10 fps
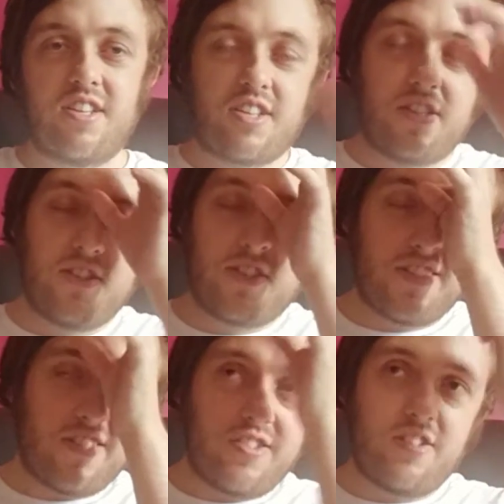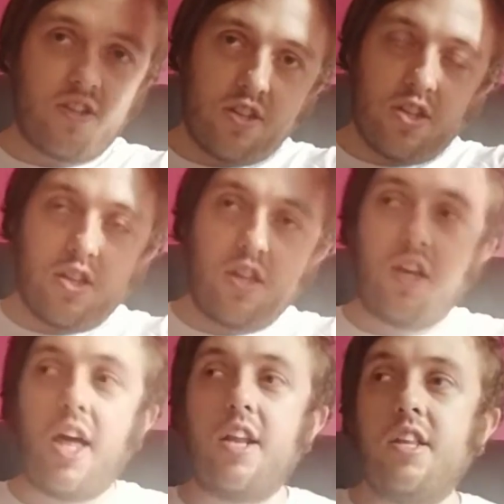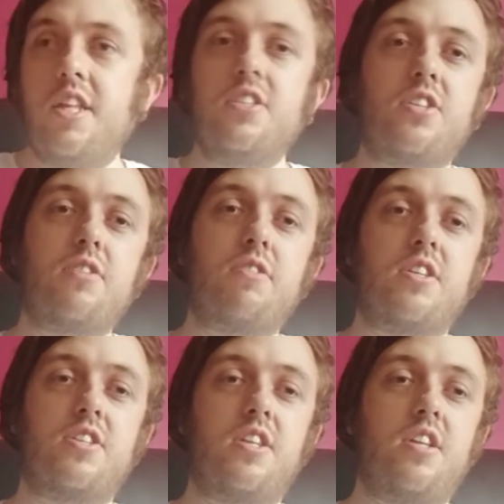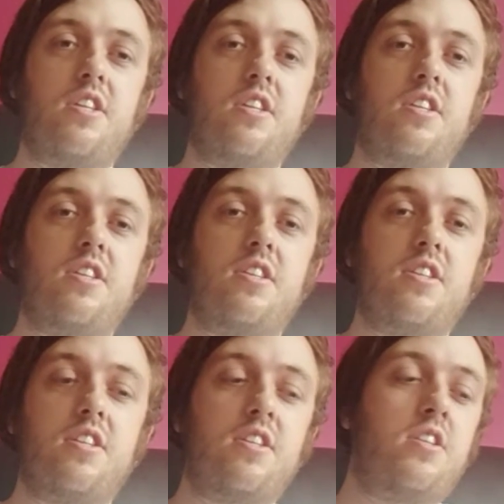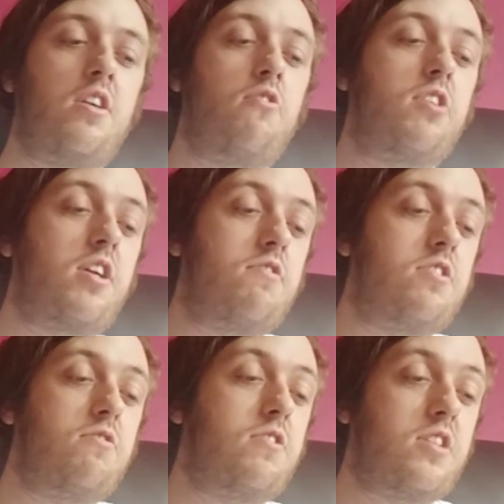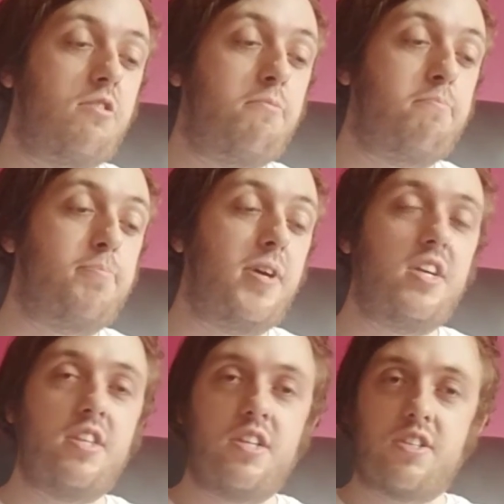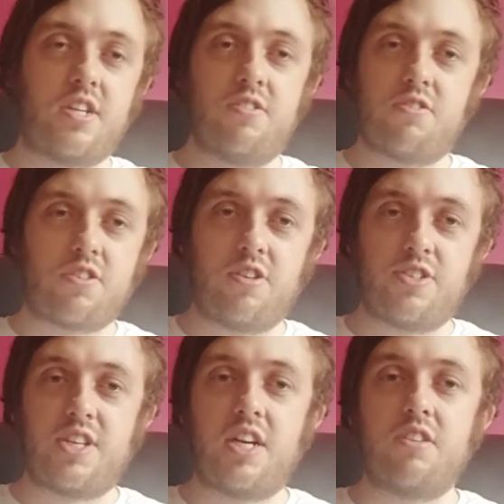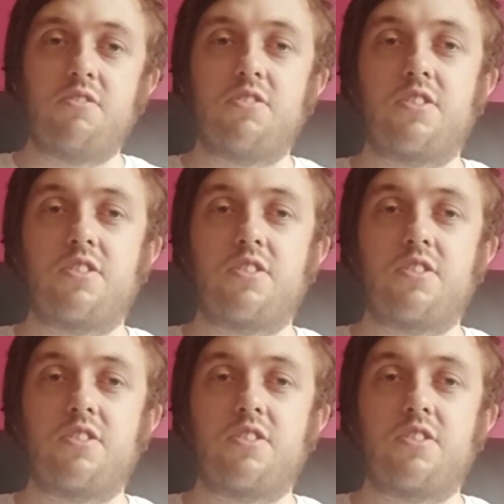Because you're getting into it, and then it only gives you a little bit, and then it just cuts out.